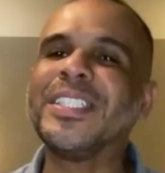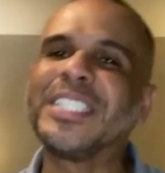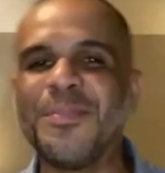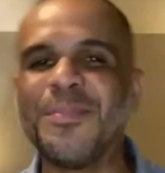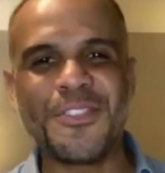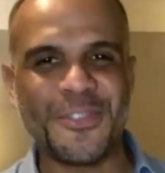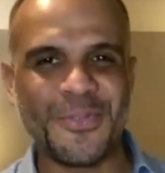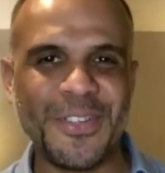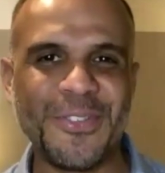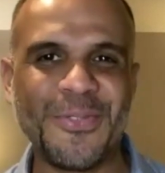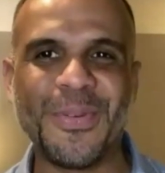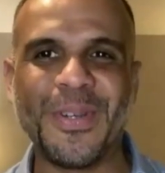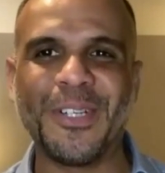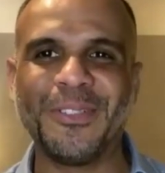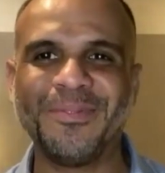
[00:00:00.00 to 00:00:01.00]
coming soon thank
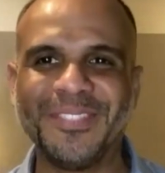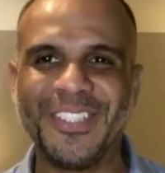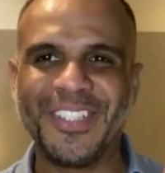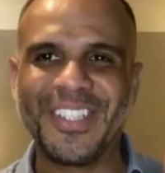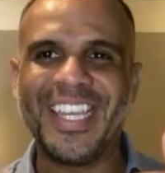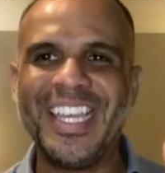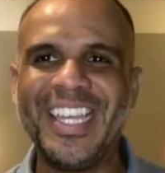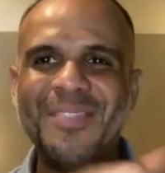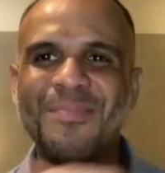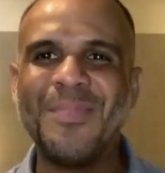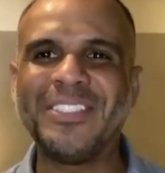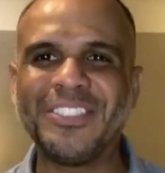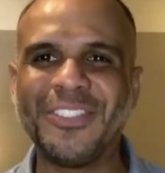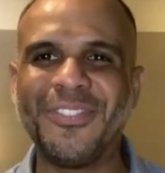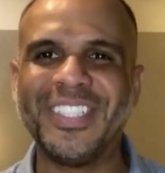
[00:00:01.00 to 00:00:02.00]
as well. You. Okay, thank
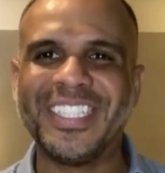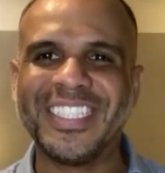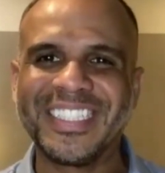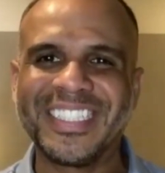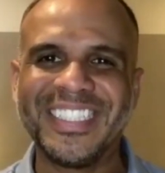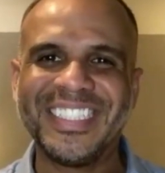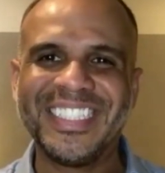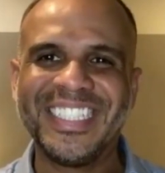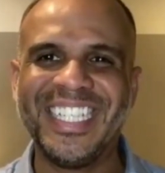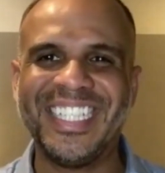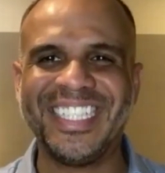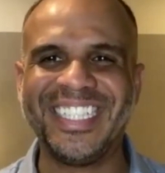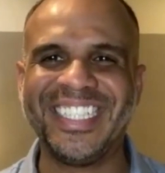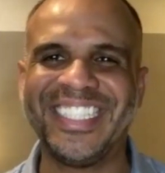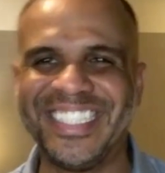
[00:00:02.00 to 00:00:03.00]
best you. Of
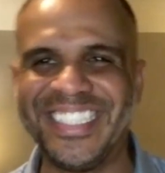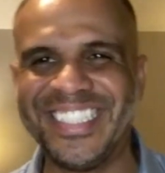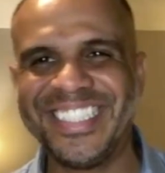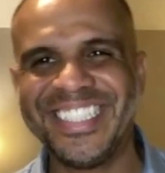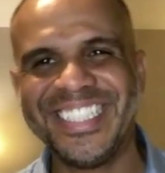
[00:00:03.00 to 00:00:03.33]
luck.